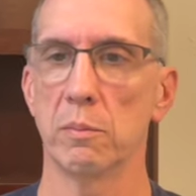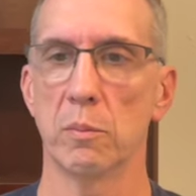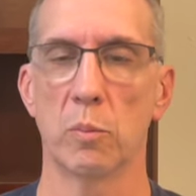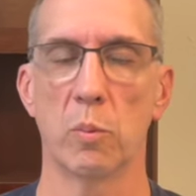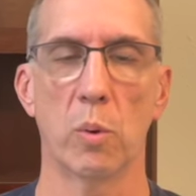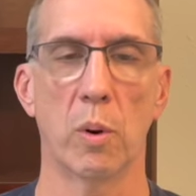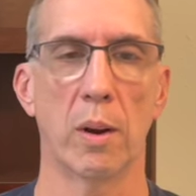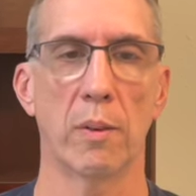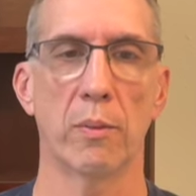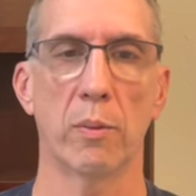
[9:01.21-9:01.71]

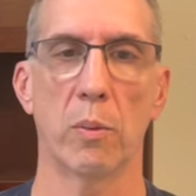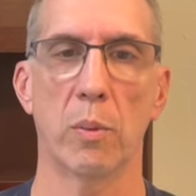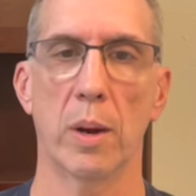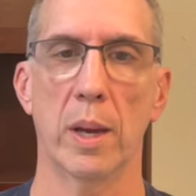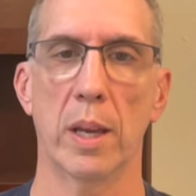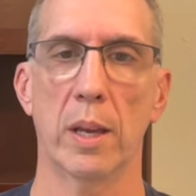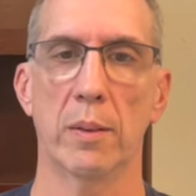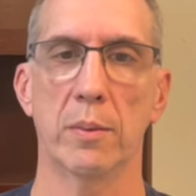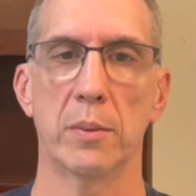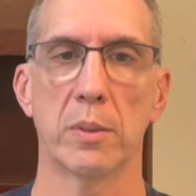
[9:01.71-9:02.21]
Rough
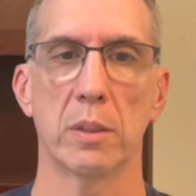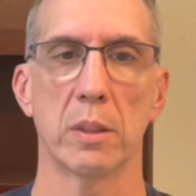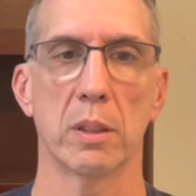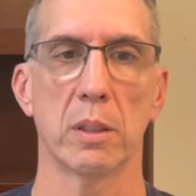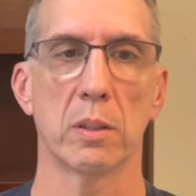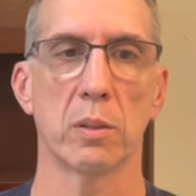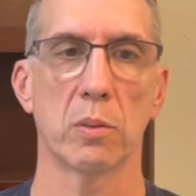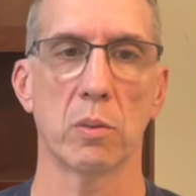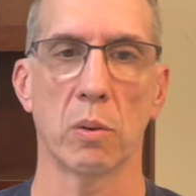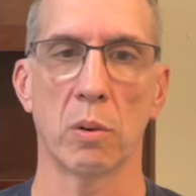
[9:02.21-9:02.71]
waves,
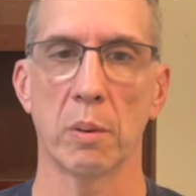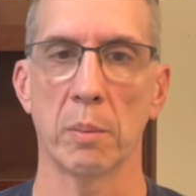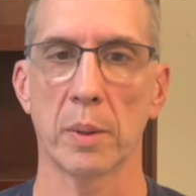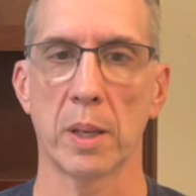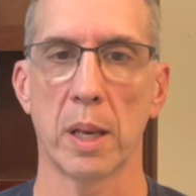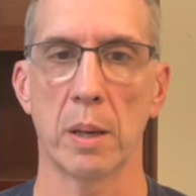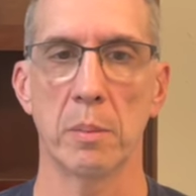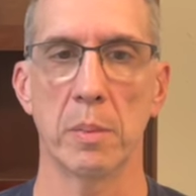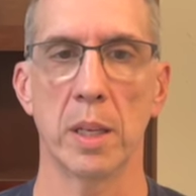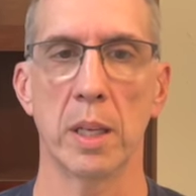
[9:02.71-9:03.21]
a storm
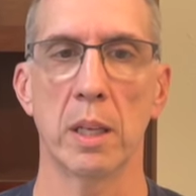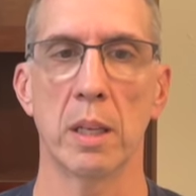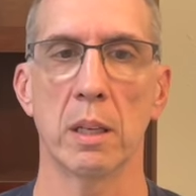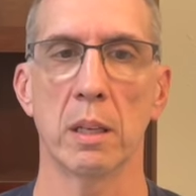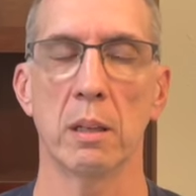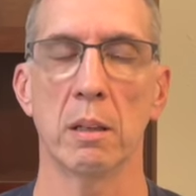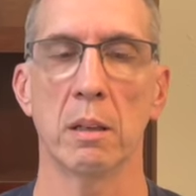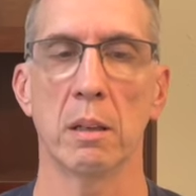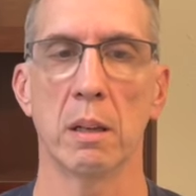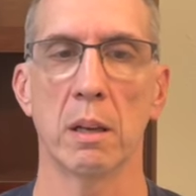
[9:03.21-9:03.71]
come
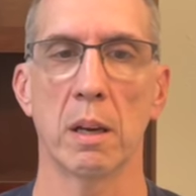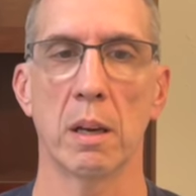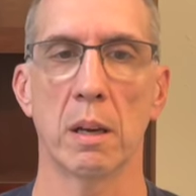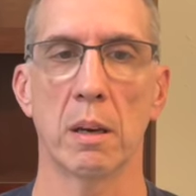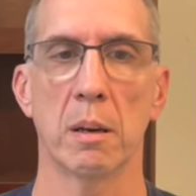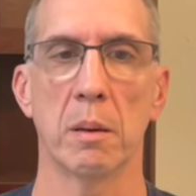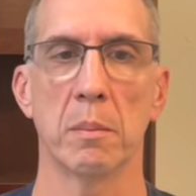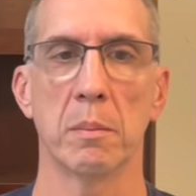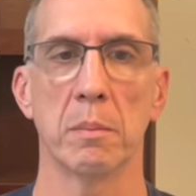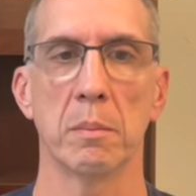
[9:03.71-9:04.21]

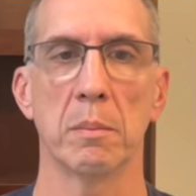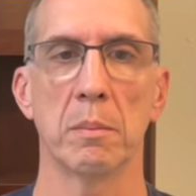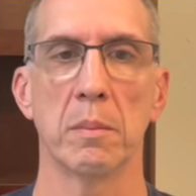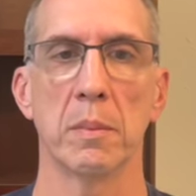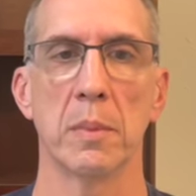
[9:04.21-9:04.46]
in.